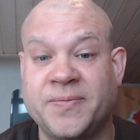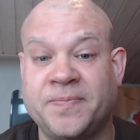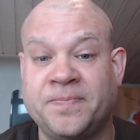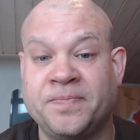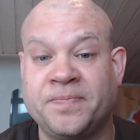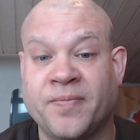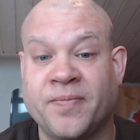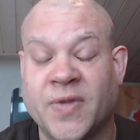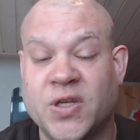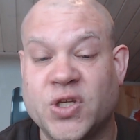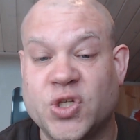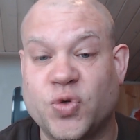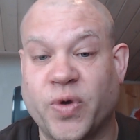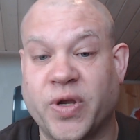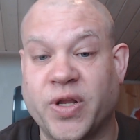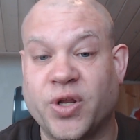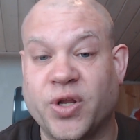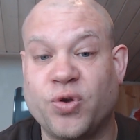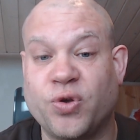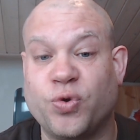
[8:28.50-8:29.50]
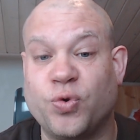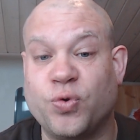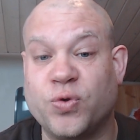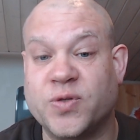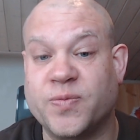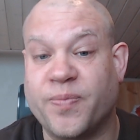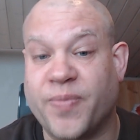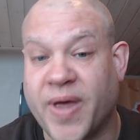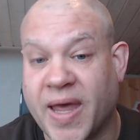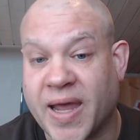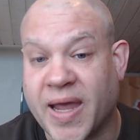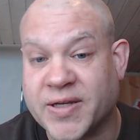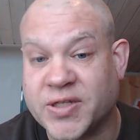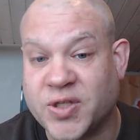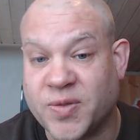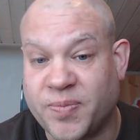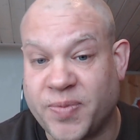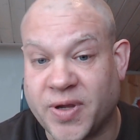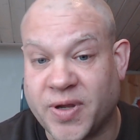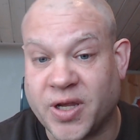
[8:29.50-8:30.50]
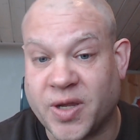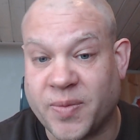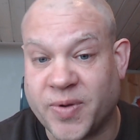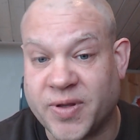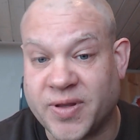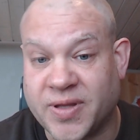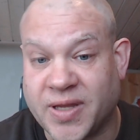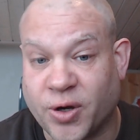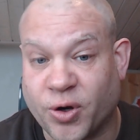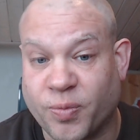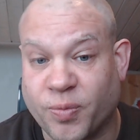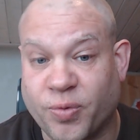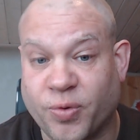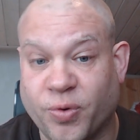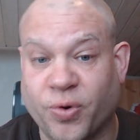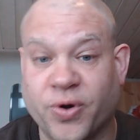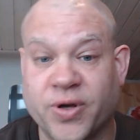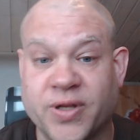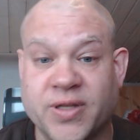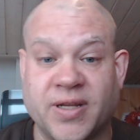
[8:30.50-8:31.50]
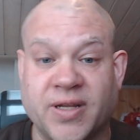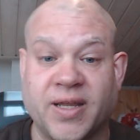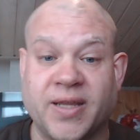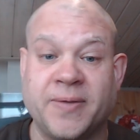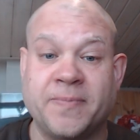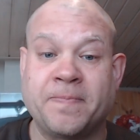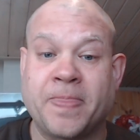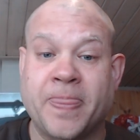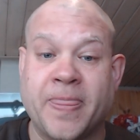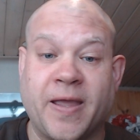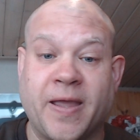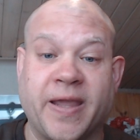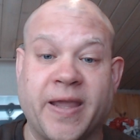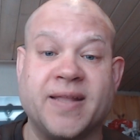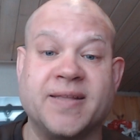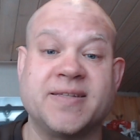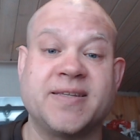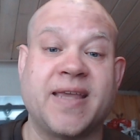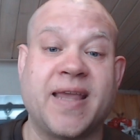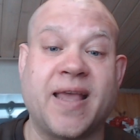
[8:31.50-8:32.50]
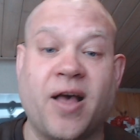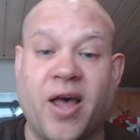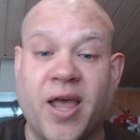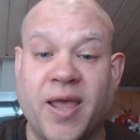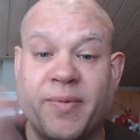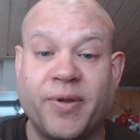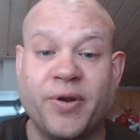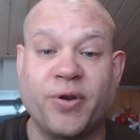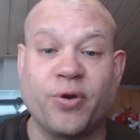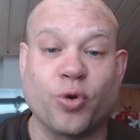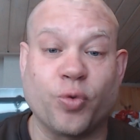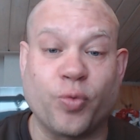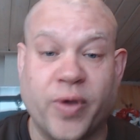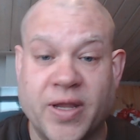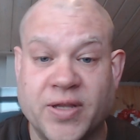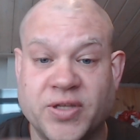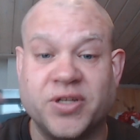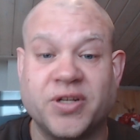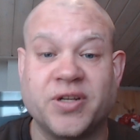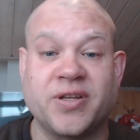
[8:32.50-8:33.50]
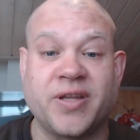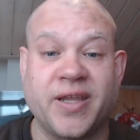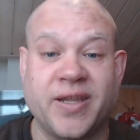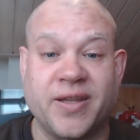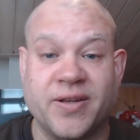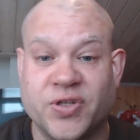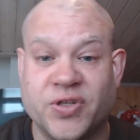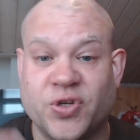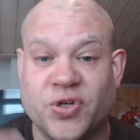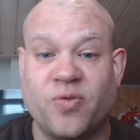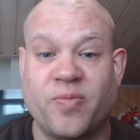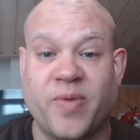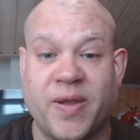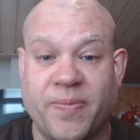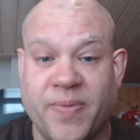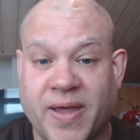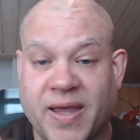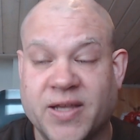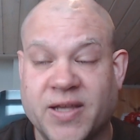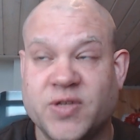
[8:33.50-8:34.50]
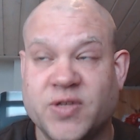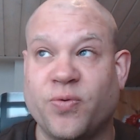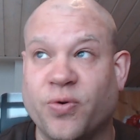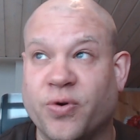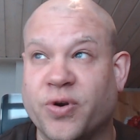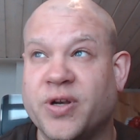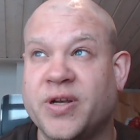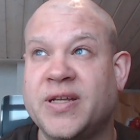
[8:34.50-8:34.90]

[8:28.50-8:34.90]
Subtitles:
So I know whose bags to pick up at the airport, and I can say I'm a Norwegian and I can show my passport.